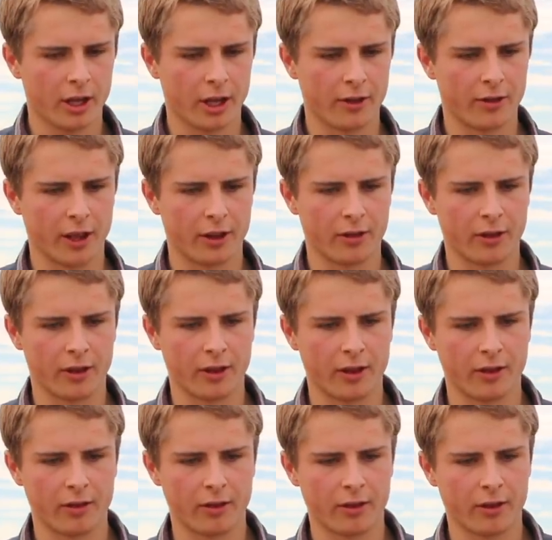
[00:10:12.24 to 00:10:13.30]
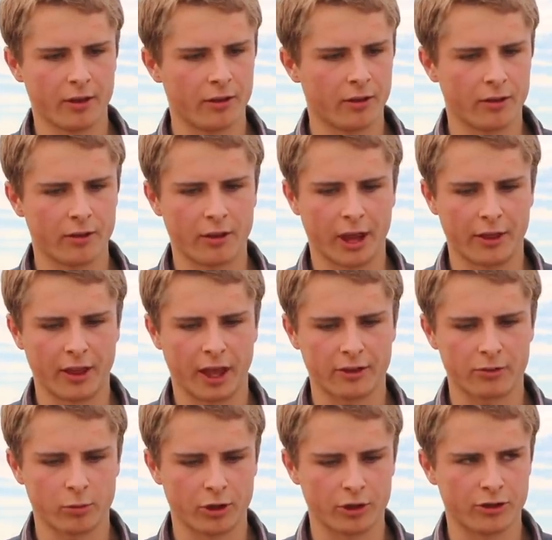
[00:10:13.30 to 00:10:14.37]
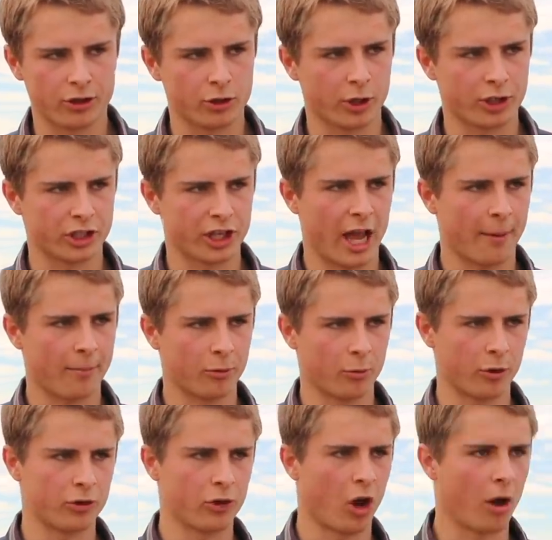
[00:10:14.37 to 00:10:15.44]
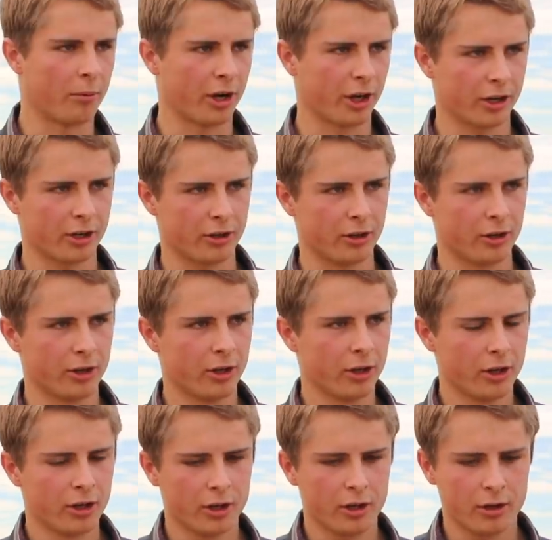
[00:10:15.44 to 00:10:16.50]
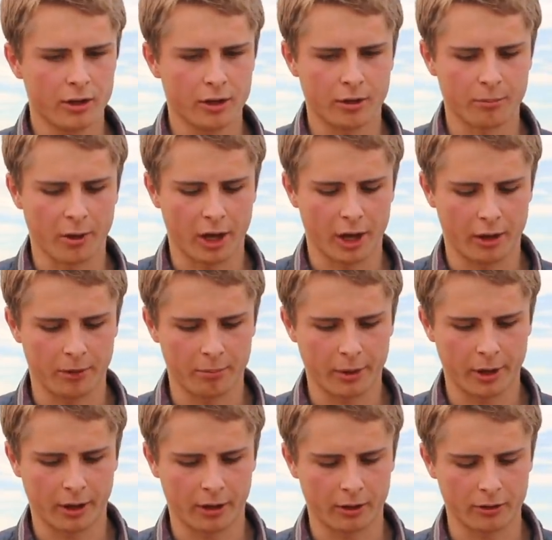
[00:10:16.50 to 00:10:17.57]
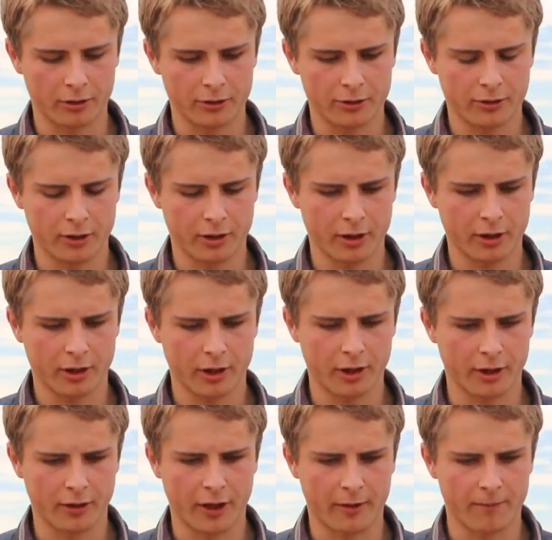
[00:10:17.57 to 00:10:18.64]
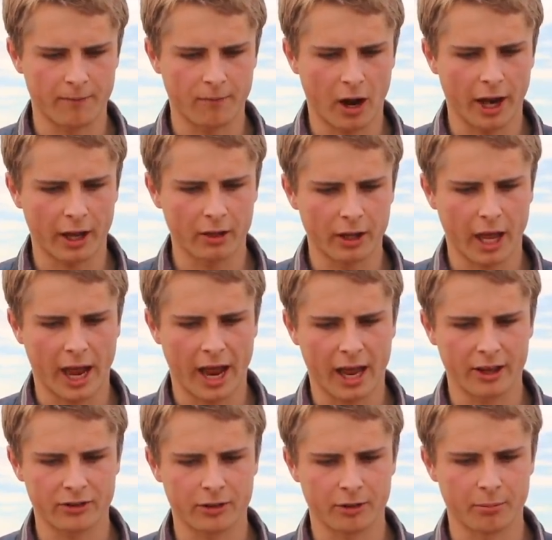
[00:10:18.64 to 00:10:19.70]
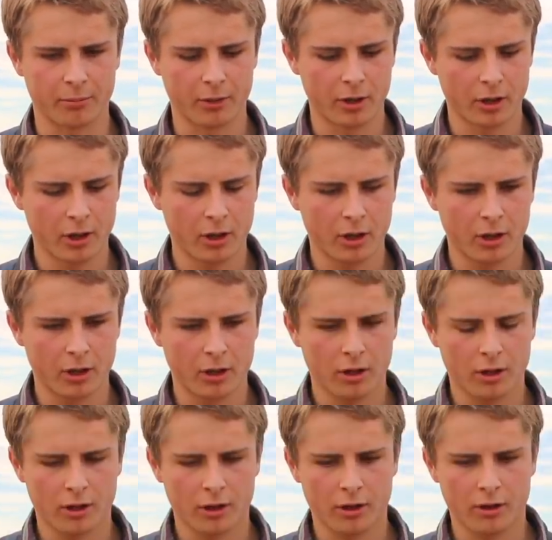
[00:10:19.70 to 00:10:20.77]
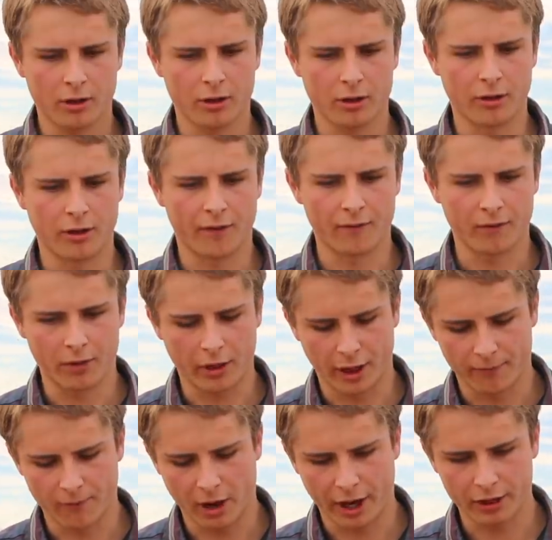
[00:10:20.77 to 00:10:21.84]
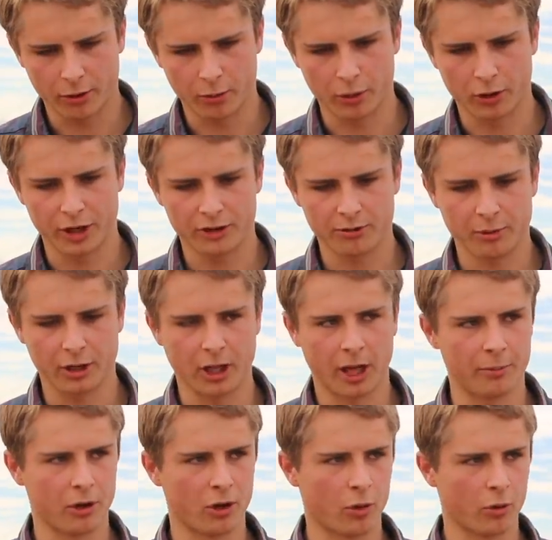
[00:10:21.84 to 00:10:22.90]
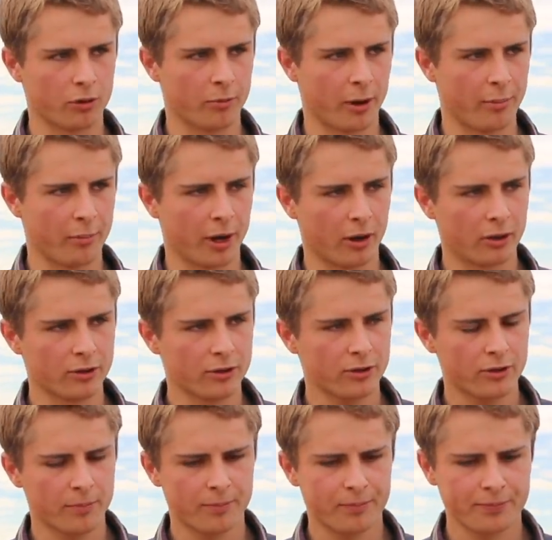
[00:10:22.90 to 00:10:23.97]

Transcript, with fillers: and then then that's when the situation happened with dominic yeah. and, and my parents and then finally i asked them that they finally released me and let me go to my parents